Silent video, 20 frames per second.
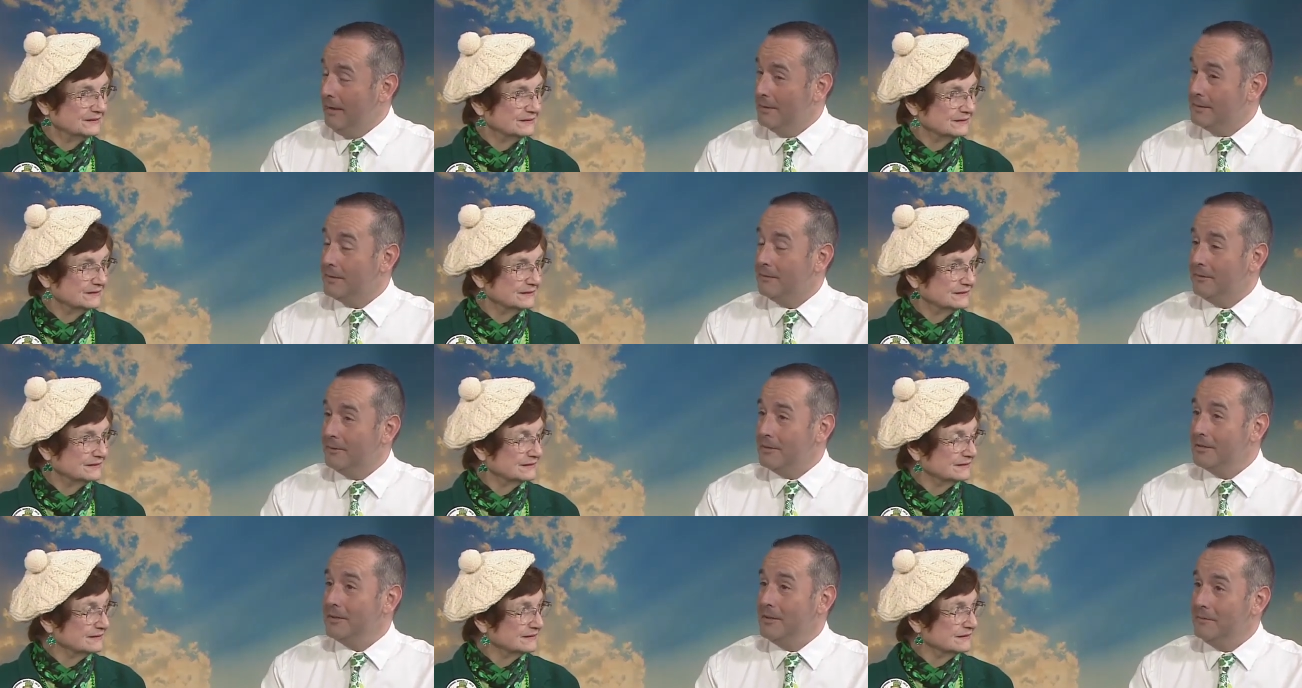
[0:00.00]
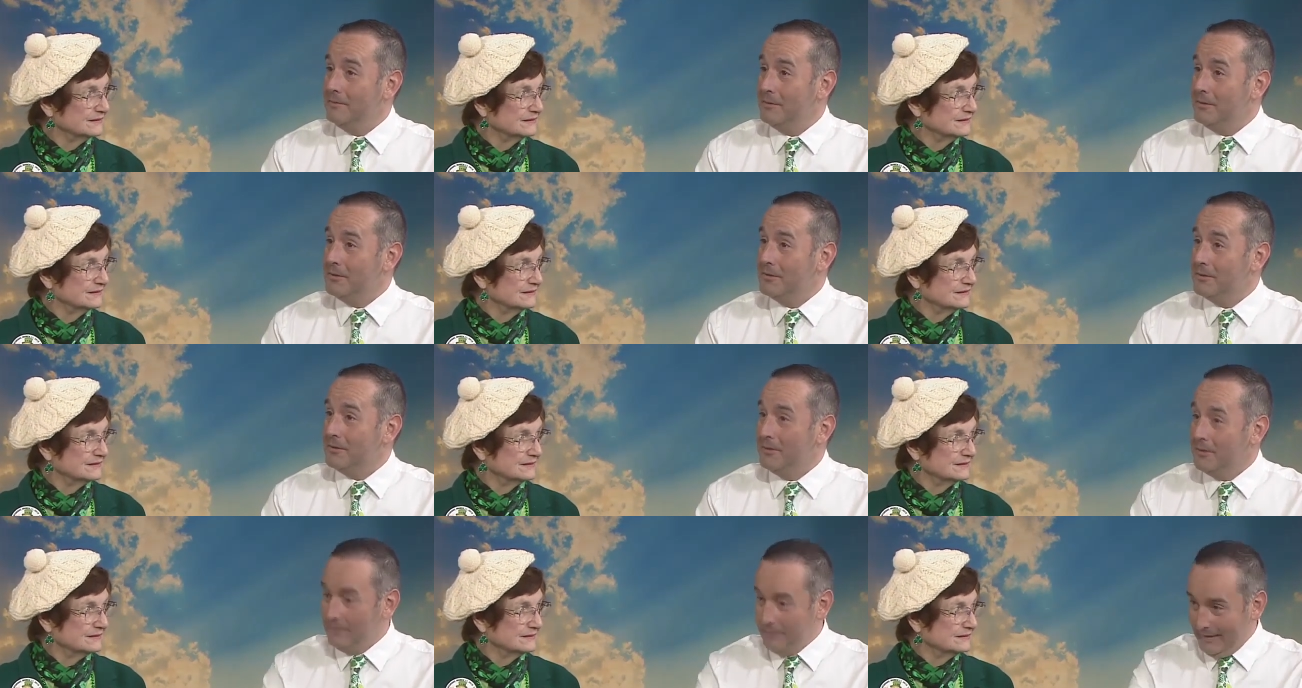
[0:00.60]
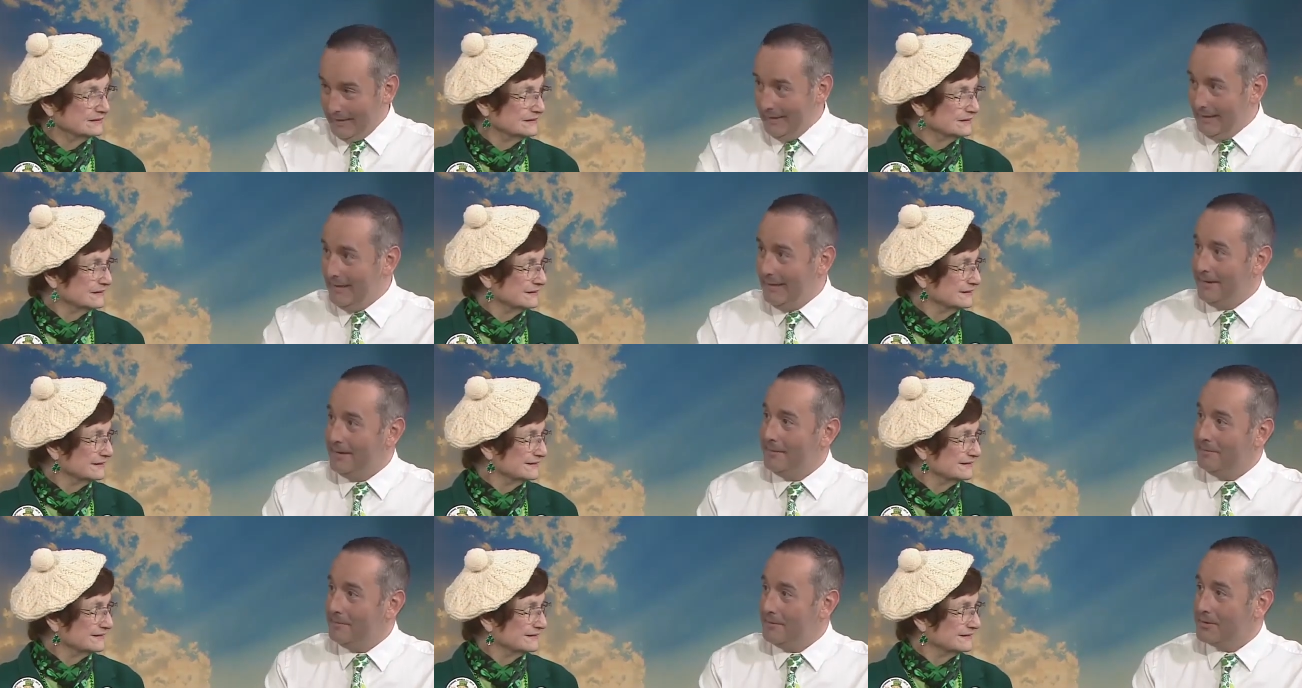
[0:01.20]
Speaker 1: It's a first come first serve in the
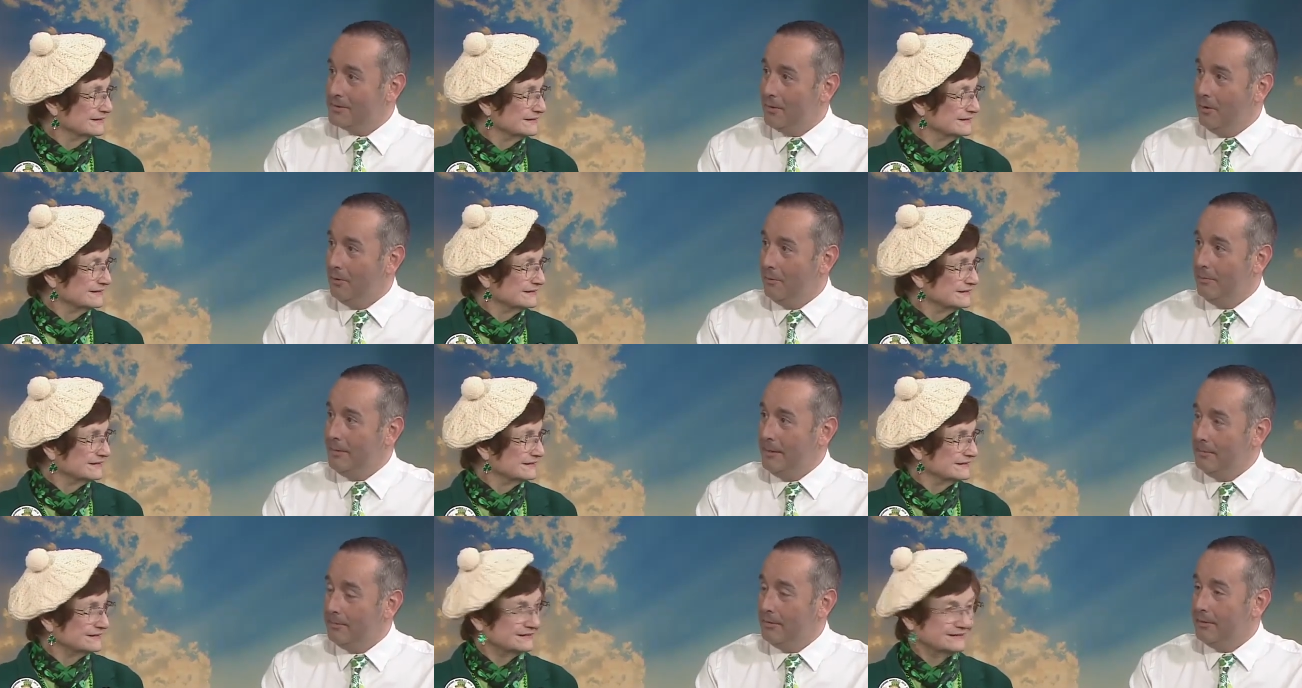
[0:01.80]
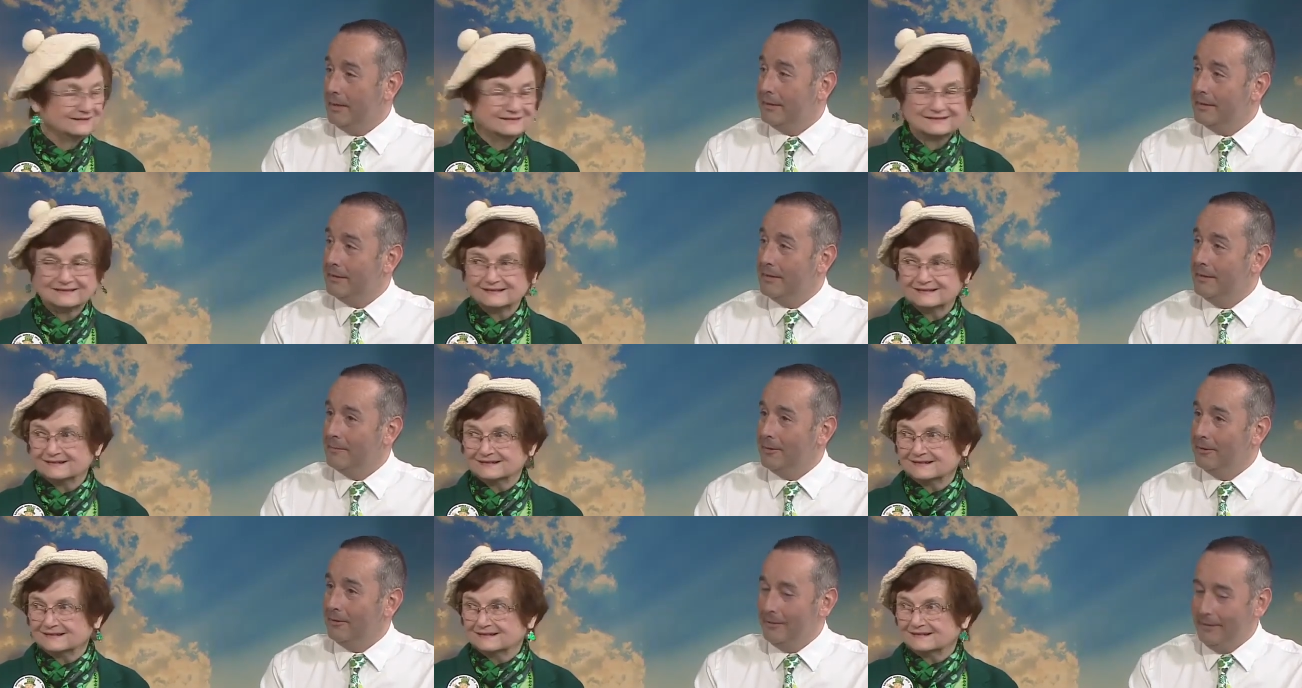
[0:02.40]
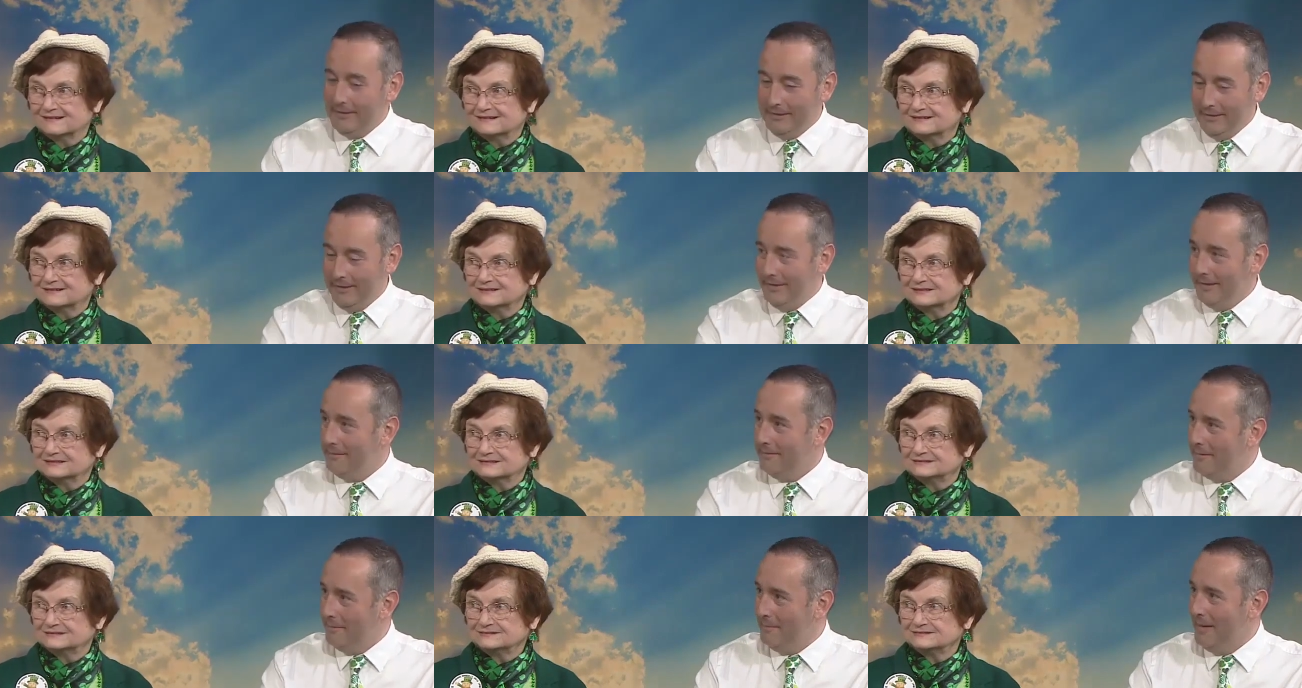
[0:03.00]
lineup, so people like to come early to
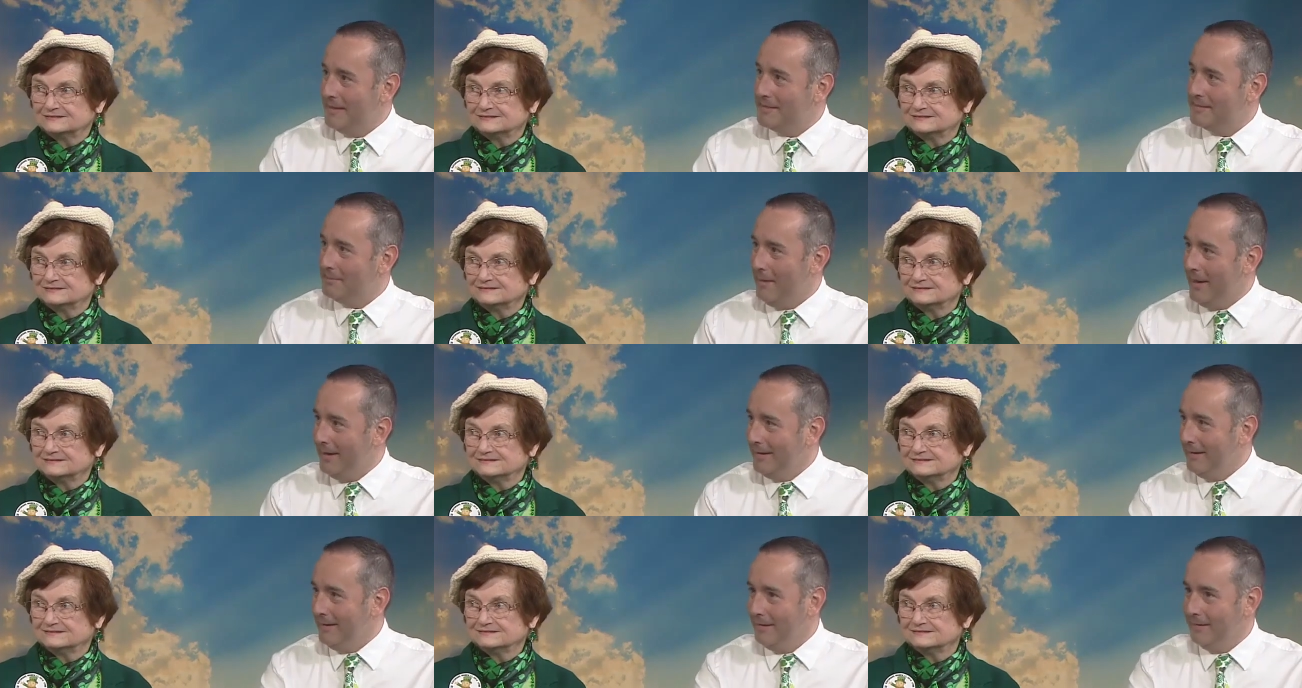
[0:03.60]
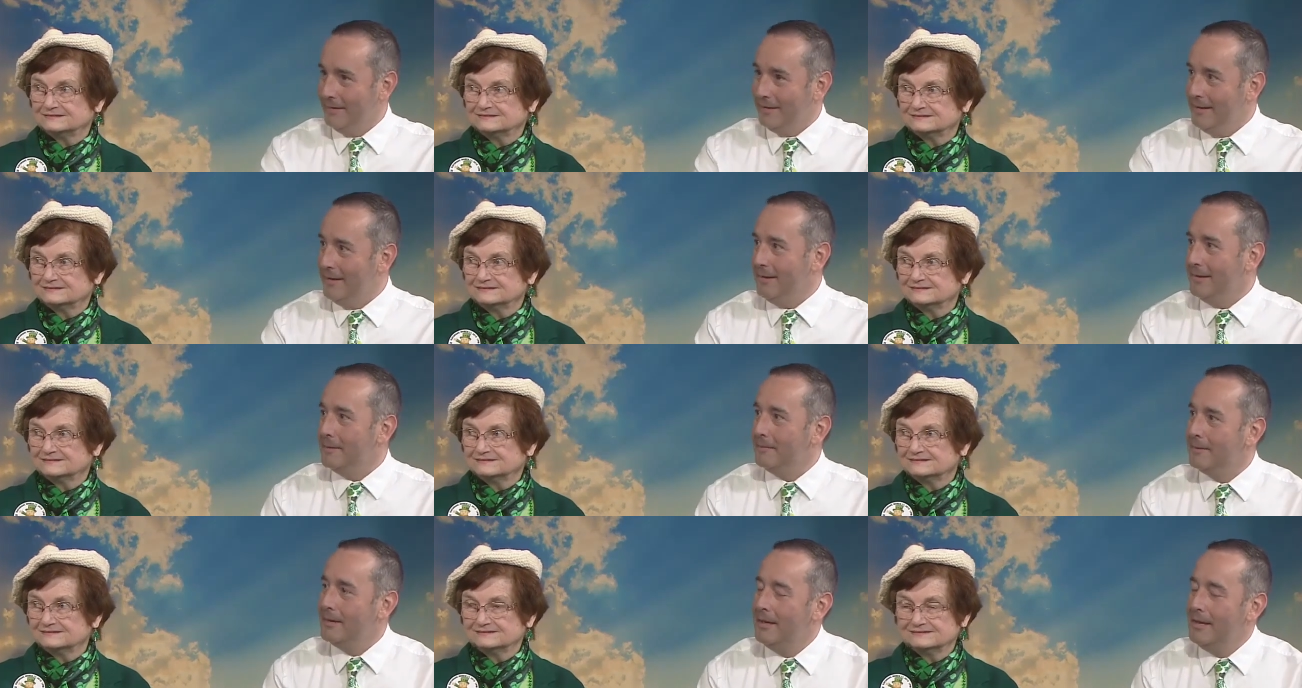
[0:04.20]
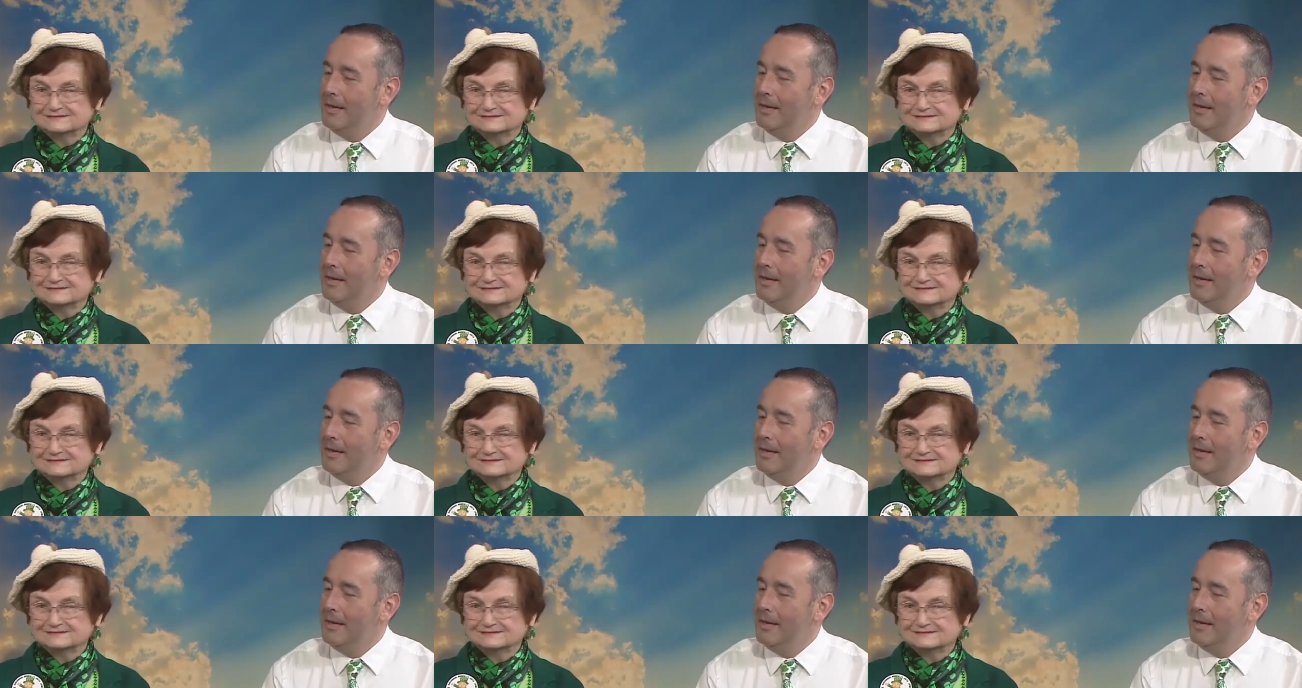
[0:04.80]
get the best spot in the lineup.